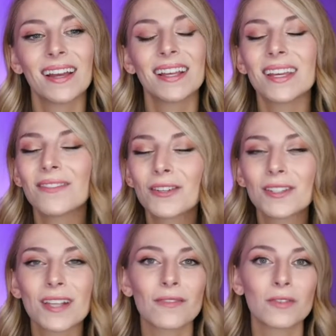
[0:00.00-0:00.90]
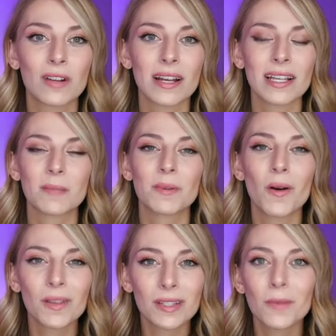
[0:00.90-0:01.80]
Give yourself grace, but
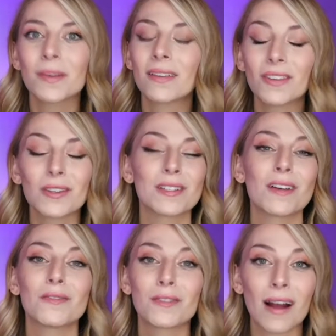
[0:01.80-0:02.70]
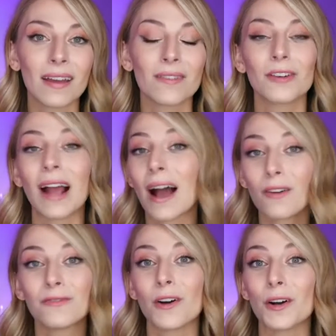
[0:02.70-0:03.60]
also give yourself credit for how
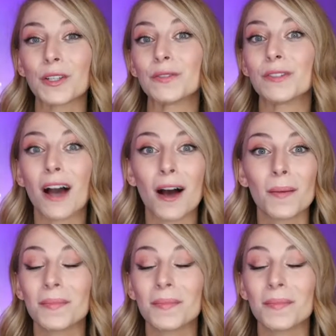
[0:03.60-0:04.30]
far you've come.